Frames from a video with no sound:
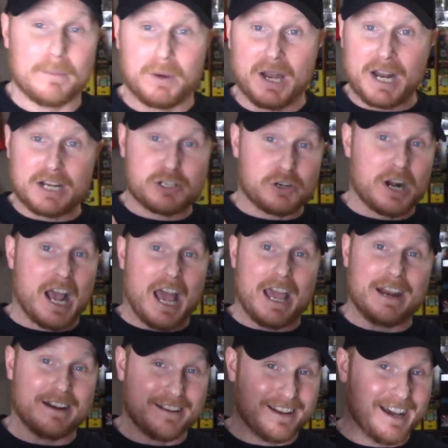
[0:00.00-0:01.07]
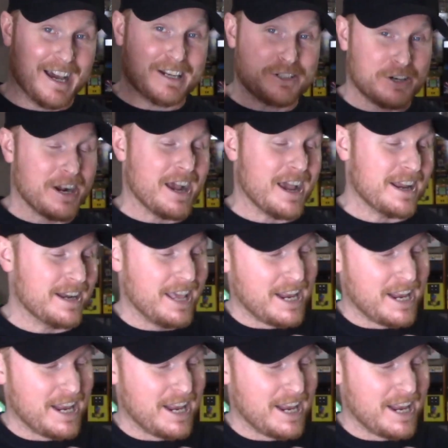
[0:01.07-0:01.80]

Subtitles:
But I tried, and